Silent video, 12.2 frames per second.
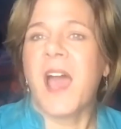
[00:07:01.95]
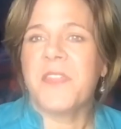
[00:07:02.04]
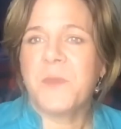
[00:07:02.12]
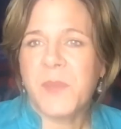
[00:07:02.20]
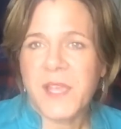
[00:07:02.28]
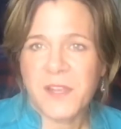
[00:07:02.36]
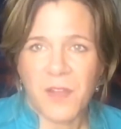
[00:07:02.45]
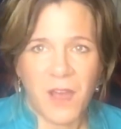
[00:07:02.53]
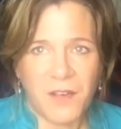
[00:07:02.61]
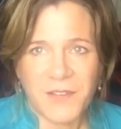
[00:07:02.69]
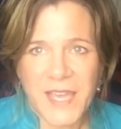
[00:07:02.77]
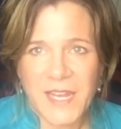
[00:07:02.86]
I think we can
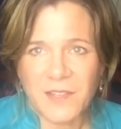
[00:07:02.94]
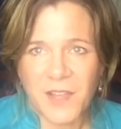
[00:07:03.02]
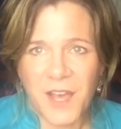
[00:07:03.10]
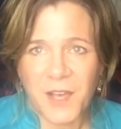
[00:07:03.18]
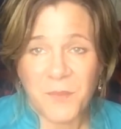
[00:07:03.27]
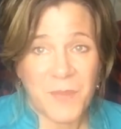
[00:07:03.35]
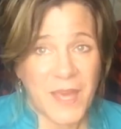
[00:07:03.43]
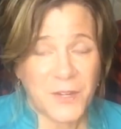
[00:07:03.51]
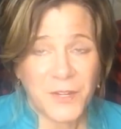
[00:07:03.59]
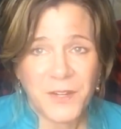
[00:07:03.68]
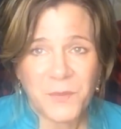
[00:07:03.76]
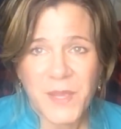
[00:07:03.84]
all get along
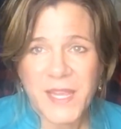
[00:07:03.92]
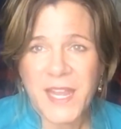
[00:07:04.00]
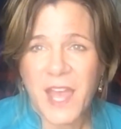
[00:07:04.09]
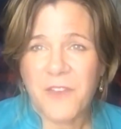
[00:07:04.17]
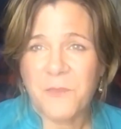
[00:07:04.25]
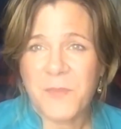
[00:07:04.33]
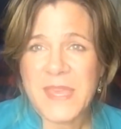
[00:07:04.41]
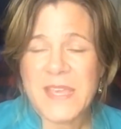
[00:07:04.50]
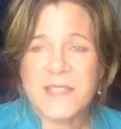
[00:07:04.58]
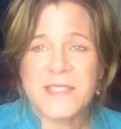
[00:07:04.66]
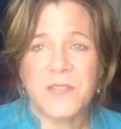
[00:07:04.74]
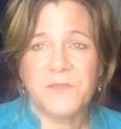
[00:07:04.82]
better. We can have
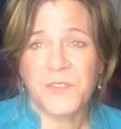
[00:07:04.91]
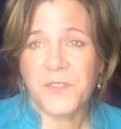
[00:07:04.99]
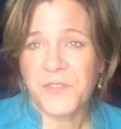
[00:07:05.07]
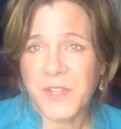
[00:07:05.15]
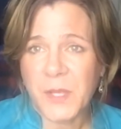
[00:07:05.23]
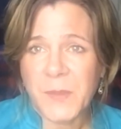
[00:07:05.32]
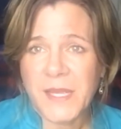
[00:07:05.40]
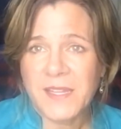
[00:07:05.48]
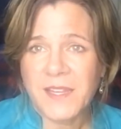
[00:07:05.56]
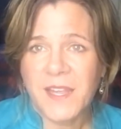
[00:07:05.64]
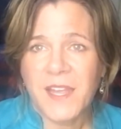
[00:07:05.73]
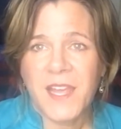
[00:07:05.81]
peace and
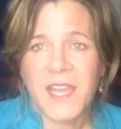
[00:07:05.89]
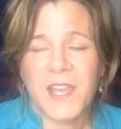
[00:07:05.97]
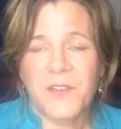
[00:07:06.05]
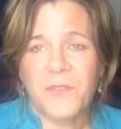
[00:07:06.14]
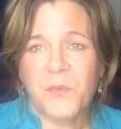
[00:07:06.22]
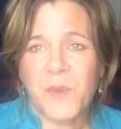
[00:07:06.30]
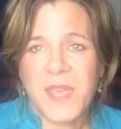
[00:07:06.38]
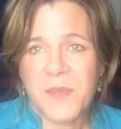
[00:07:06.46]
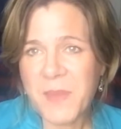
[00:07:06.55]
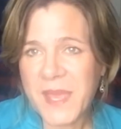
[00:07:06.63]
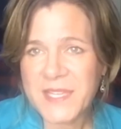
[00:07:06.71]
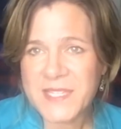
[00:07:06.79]
fulfillment if we
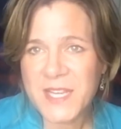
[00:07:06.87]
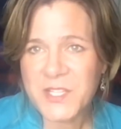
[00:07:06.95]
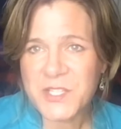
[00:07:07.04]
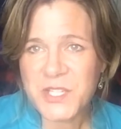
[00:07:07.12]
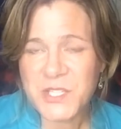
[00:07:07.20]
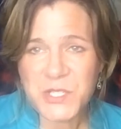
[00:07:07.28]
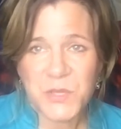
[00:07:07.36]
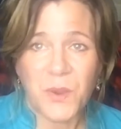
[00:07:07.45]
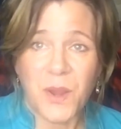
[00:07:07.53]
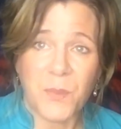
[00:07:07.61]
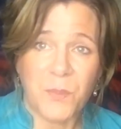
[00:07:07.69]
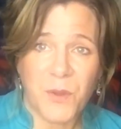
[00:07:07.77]
can pay attention to
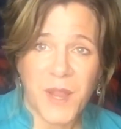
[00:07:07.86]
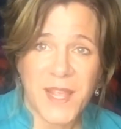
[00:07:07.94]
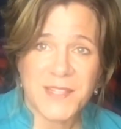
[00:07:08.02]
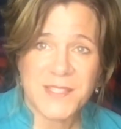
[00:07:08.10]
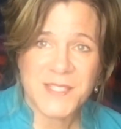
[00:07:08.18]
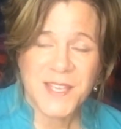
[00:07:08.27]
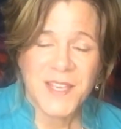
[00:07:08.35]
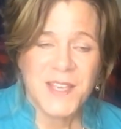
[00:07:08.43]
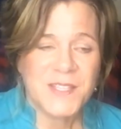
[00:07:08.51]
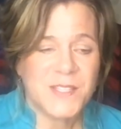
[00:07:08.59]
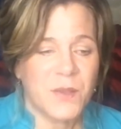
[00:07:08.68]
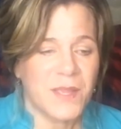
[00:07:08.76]
our brains.
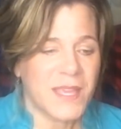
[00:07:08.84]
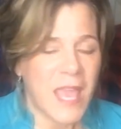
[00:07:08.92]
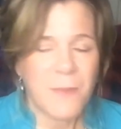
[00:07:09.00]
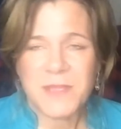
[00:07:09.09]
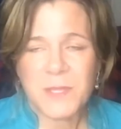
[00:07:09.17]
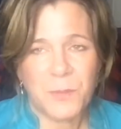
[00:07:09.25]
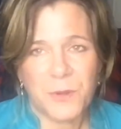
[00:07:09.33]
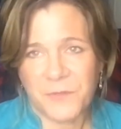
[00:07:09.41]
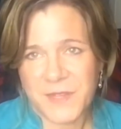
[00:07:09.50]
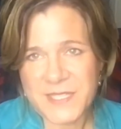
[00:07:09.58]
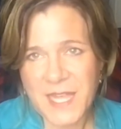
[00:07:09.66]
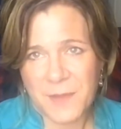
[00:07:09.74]
So it came at the
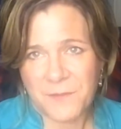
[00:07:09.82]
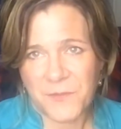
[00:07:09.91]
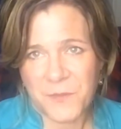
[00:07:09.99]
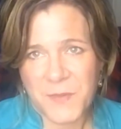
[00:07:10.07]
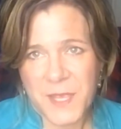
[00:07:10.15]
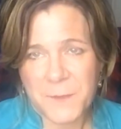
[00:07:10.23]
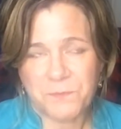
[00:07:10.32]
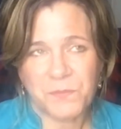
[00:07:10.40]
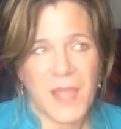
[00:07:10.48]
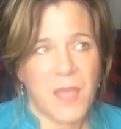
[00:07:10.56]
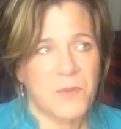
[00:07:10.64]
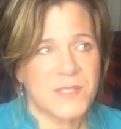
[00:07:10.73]
perfect time for me.
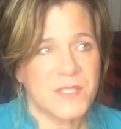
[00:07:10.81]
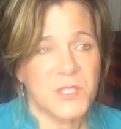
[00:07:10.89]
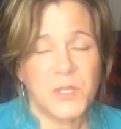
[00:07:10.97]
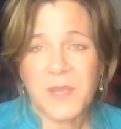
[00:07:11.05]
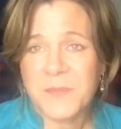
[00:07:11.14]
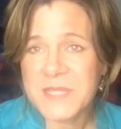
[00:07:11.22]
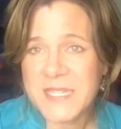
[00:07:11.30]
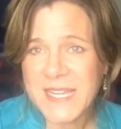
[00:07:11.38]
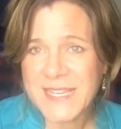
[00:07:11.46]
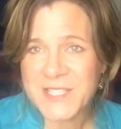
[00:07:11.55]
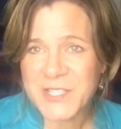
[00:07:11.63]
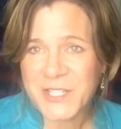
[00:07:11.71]
I was a new empty
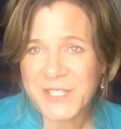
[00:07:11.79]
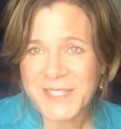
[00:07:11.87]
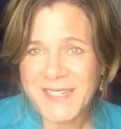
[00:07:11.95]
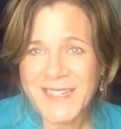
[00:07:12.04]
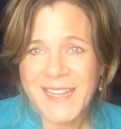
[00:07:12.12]
nester,